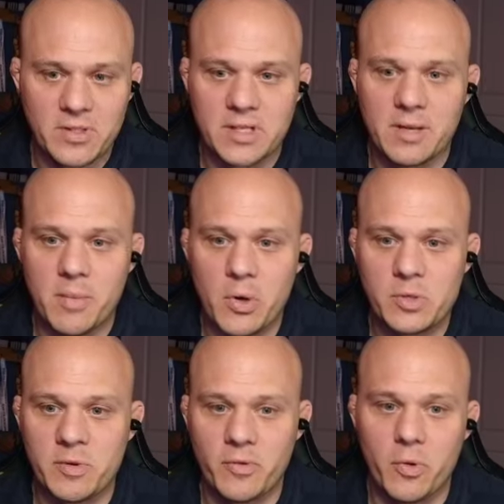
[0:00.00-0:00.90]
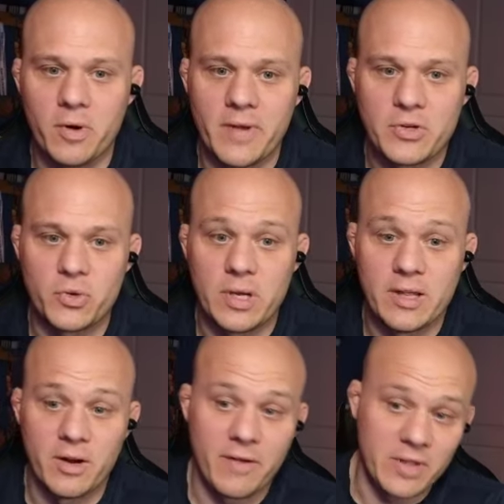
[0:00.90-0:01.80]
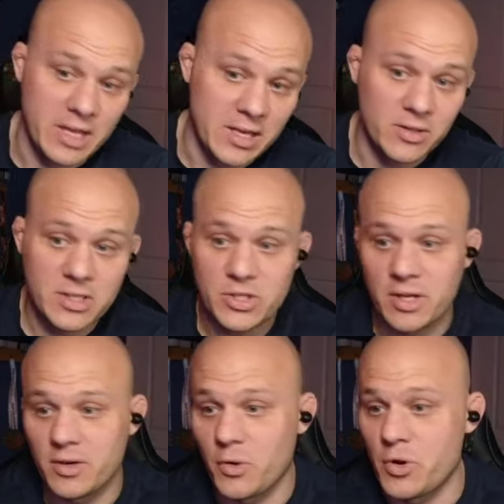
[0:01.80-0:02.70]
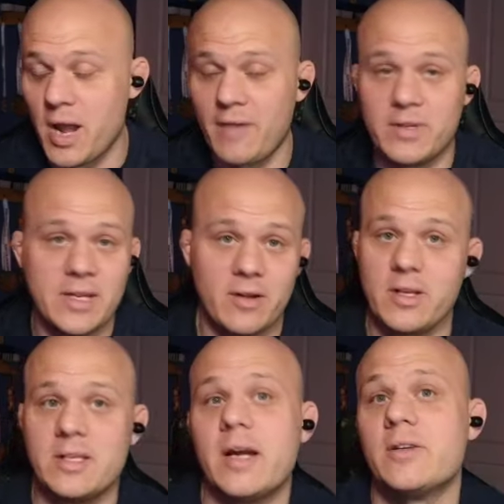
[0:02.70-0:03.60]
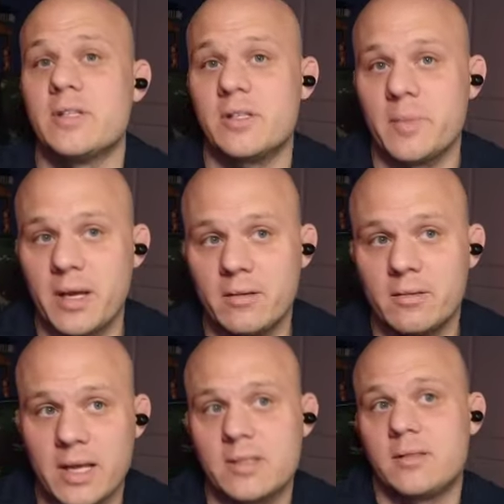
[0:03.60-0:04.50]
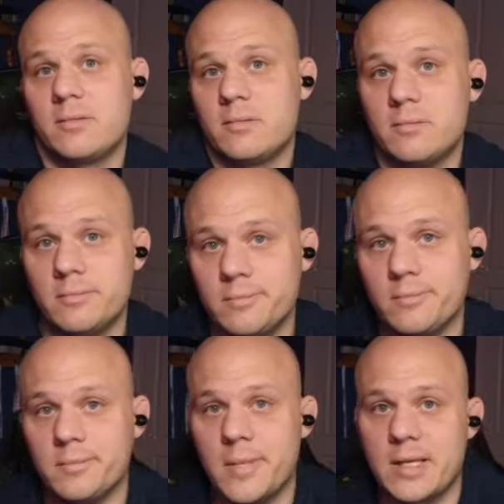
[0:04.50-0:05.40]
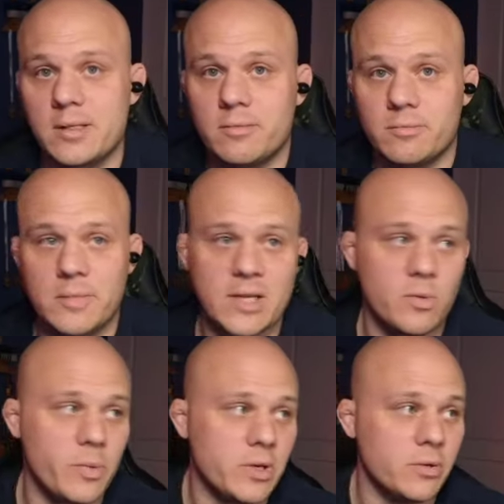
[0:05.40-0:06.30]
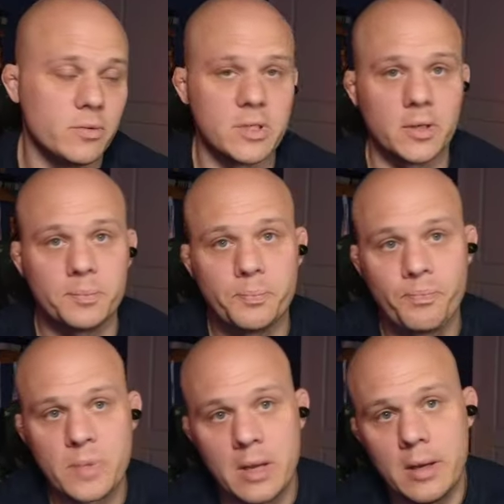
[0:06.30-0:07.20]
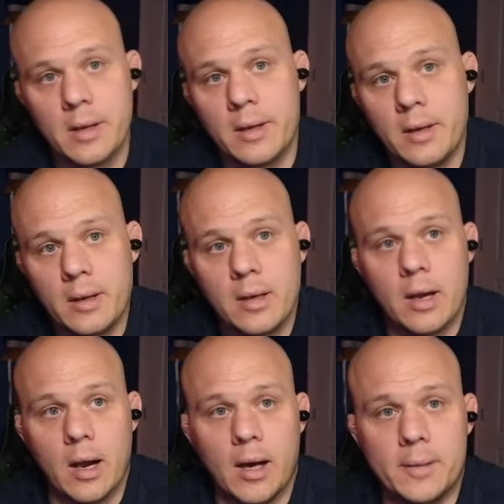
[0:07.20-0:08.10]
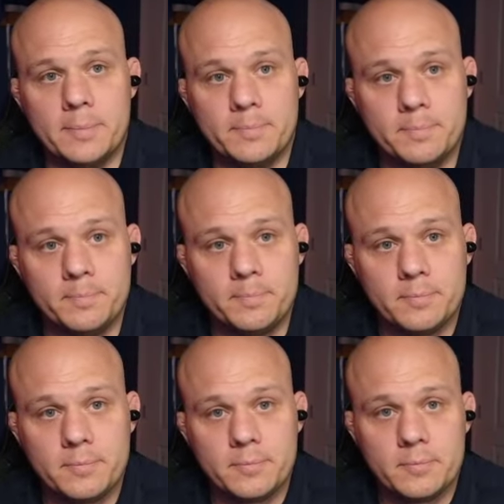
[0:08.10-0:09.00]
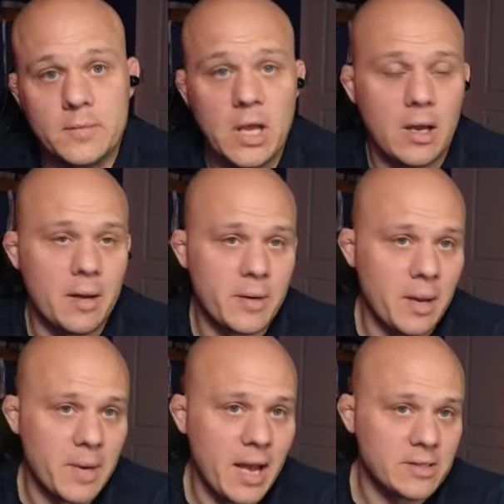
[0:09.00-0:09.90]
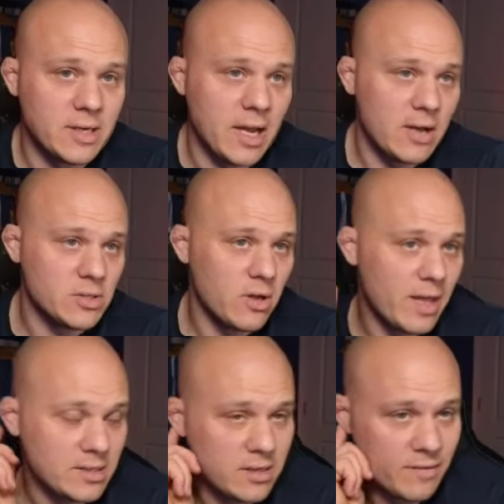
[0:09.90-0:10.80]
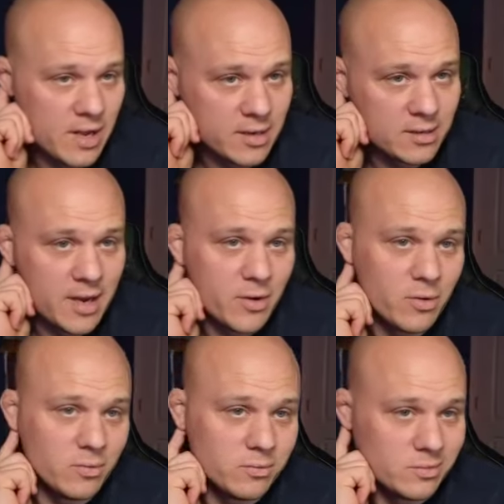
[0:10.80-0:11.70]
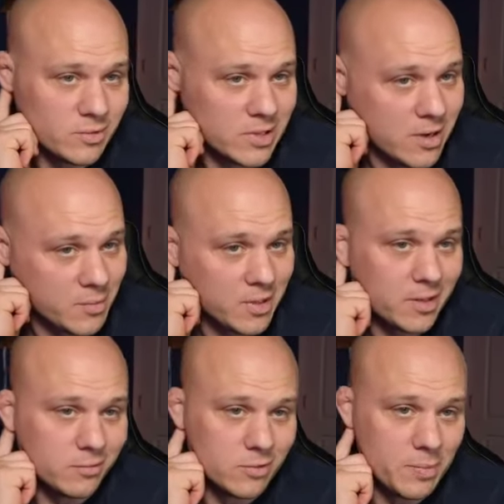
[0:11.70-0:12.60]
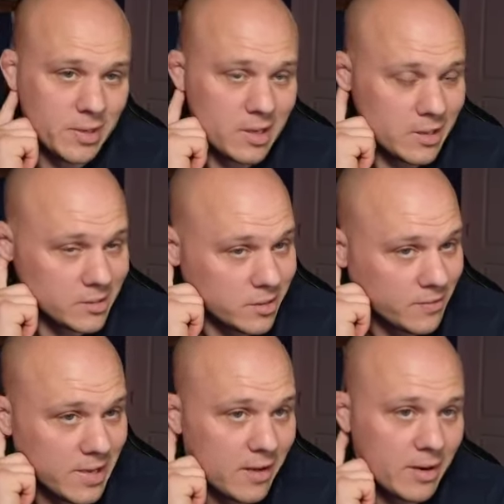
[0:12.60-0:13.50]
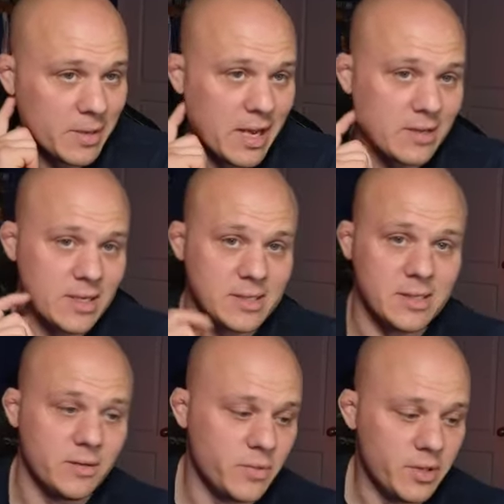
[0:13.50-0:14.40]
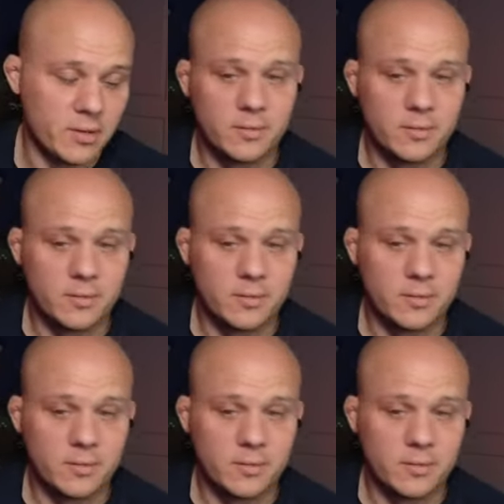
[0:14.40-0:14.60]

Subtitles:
in the most before eventually either everything kills each other or you have to tear the entire system down? That's what we do. So yeah, I mean how's all that stuff kind of, I know we're talking about like ripping a lot of stuff down. I mean, how's that sitting with you?